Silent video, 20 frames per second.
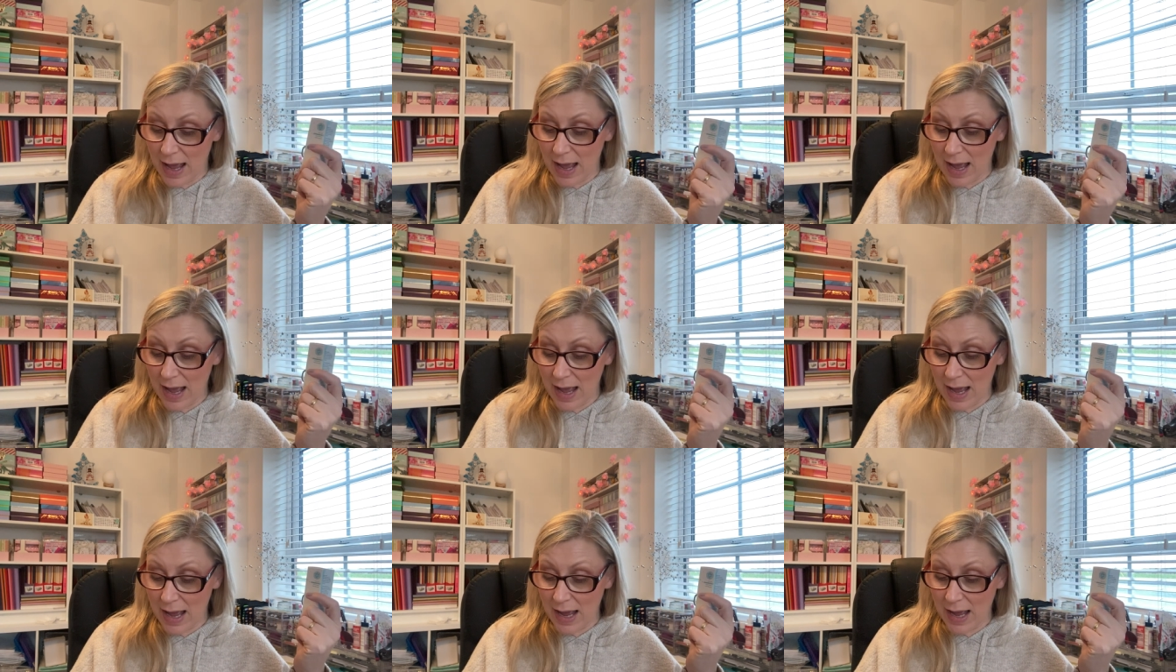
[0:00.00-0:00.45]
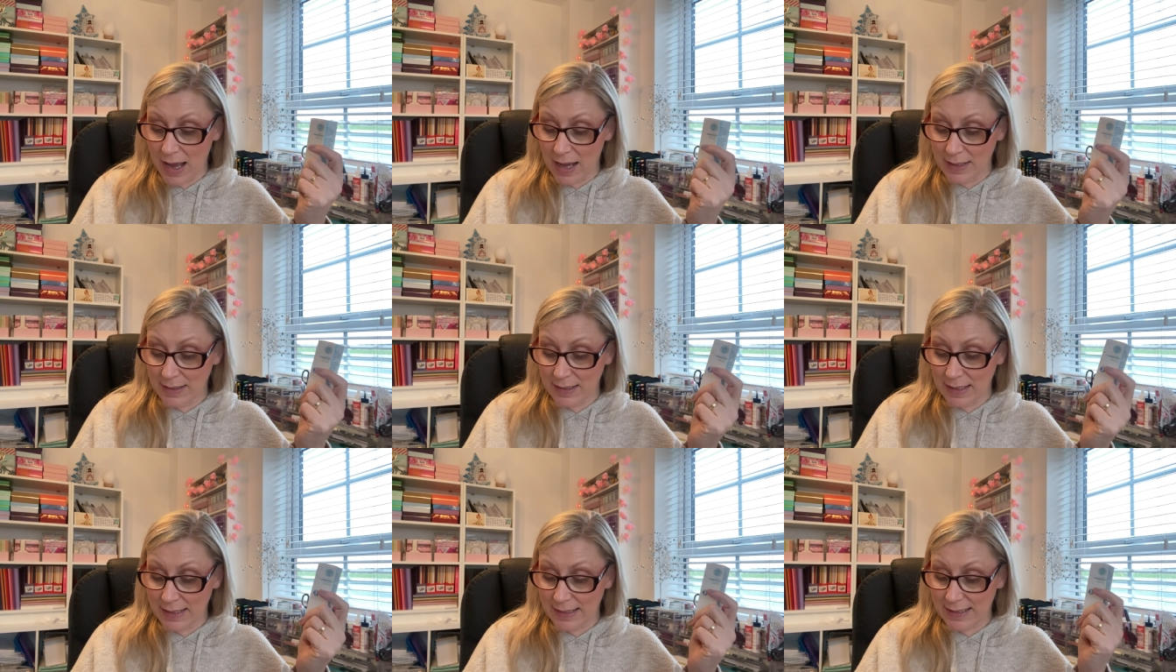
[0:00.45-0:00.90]

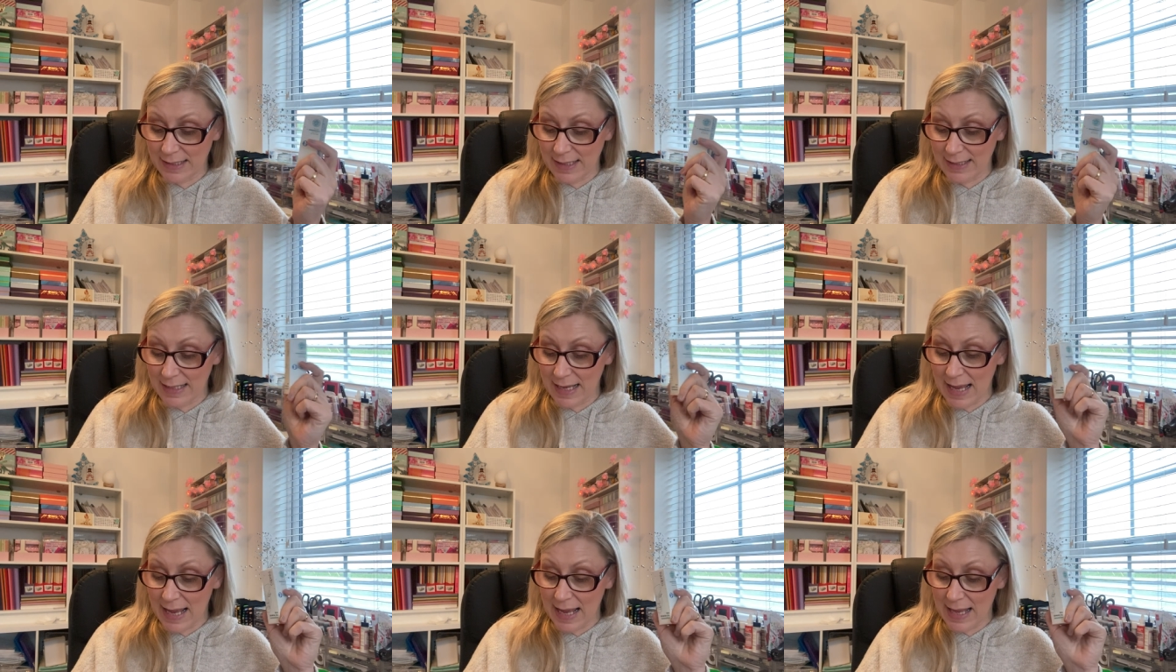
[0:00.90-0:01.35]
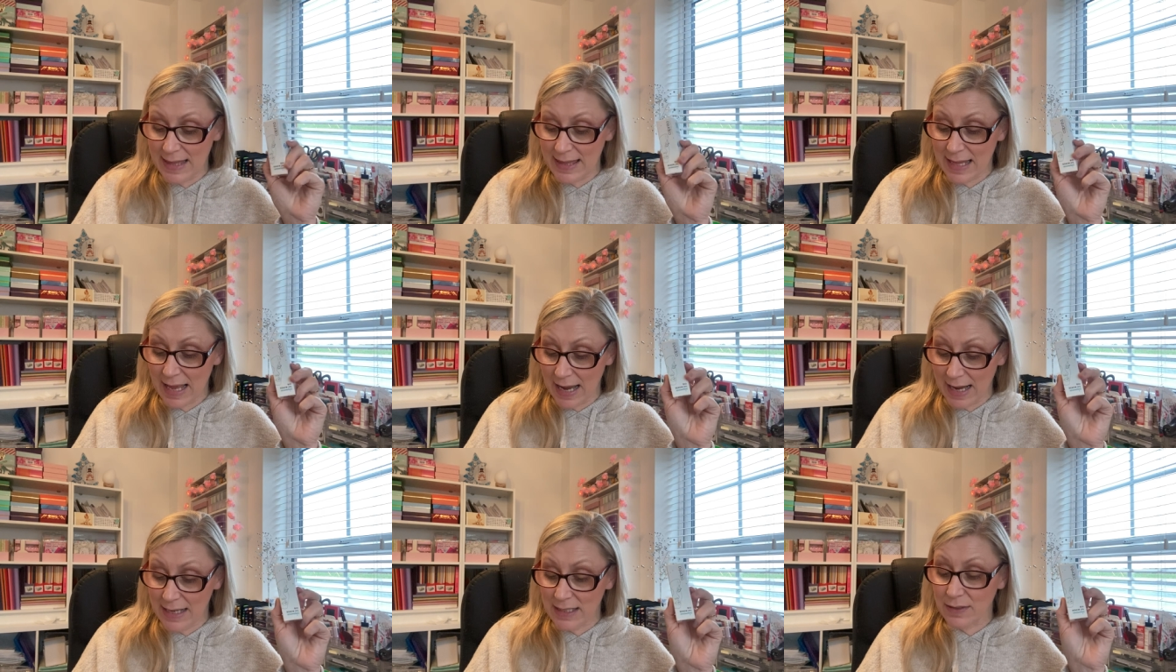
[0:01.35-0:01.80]
And it says a
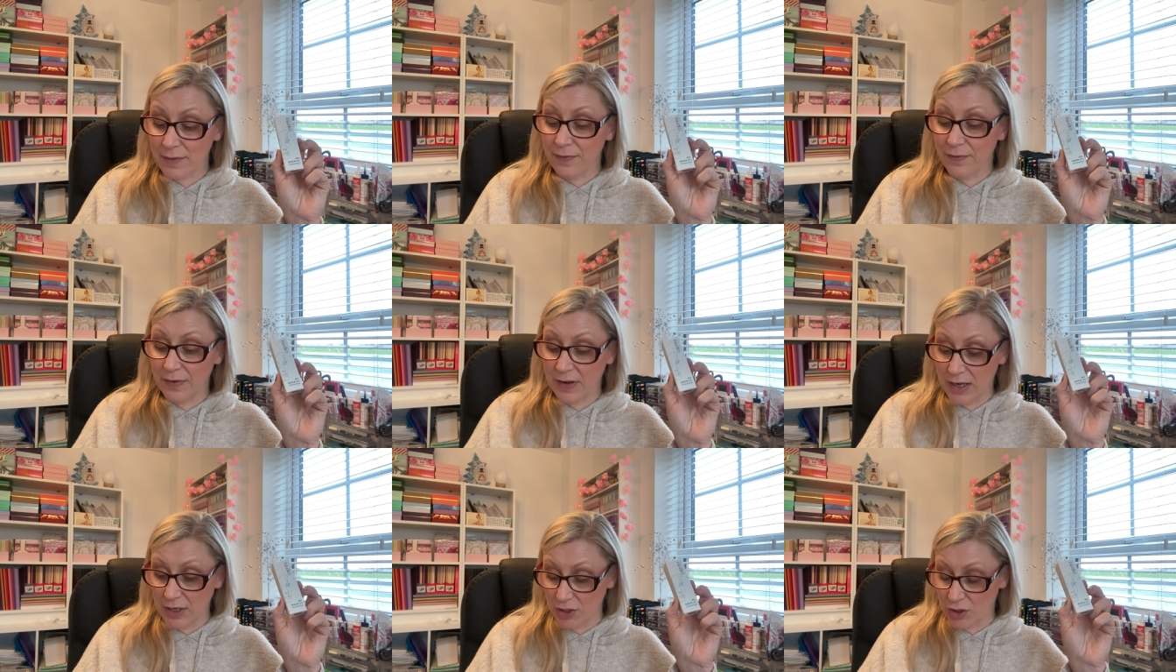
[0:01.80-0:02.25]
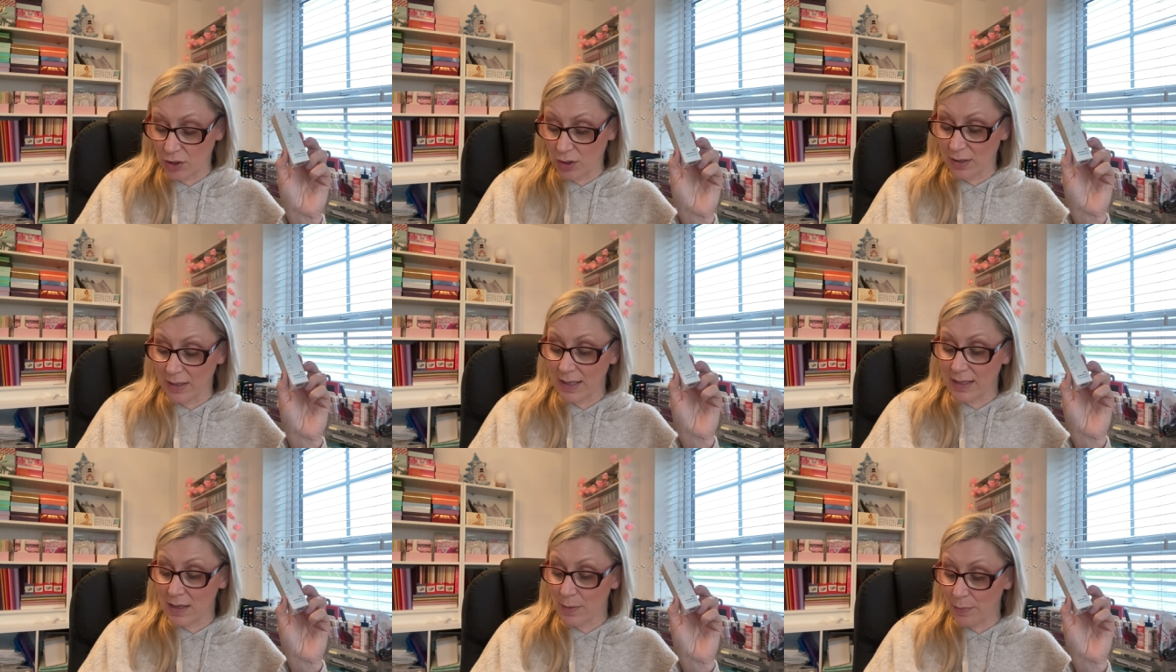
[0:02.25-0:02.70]
night
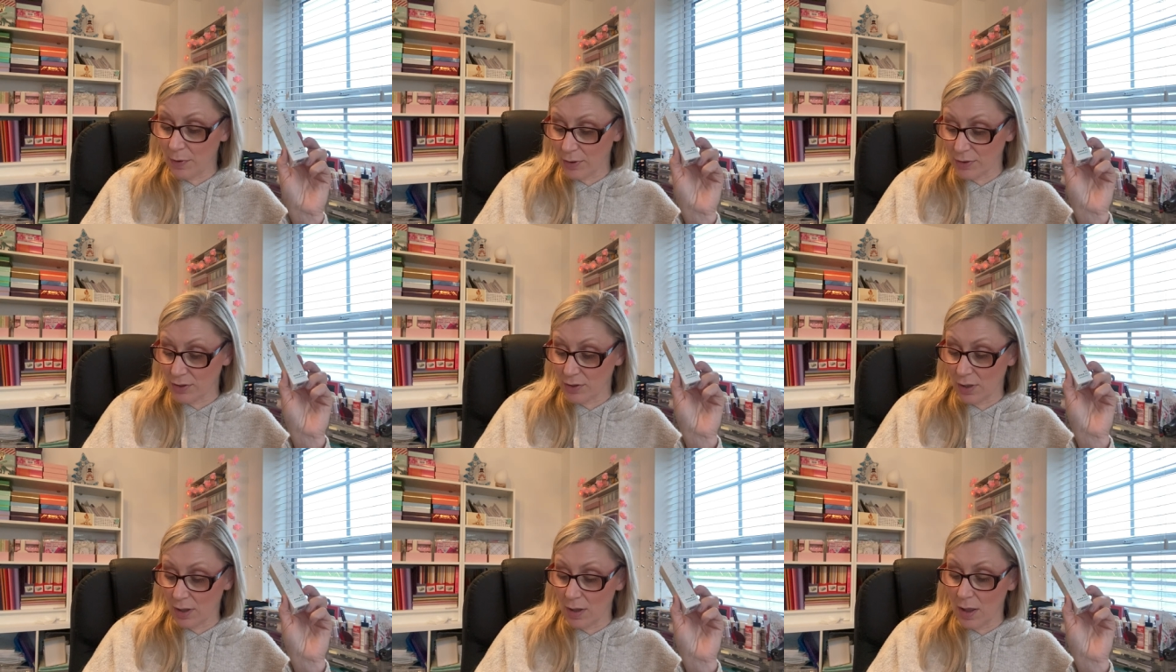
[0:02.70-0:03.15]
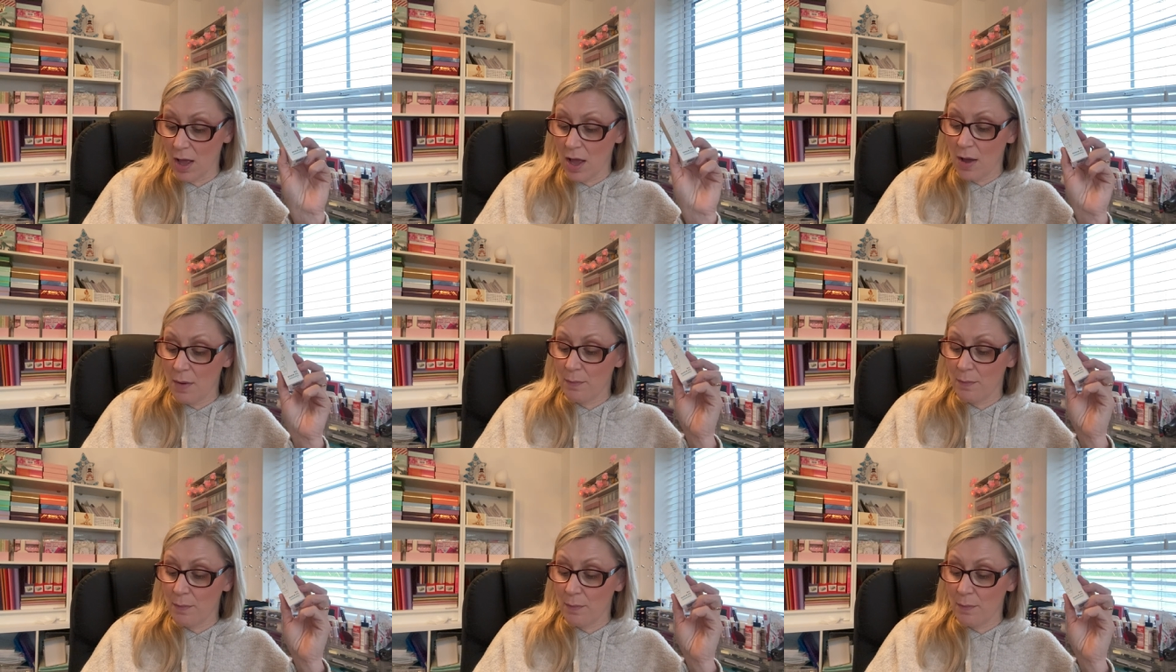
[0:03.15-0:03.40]
facial in a bottle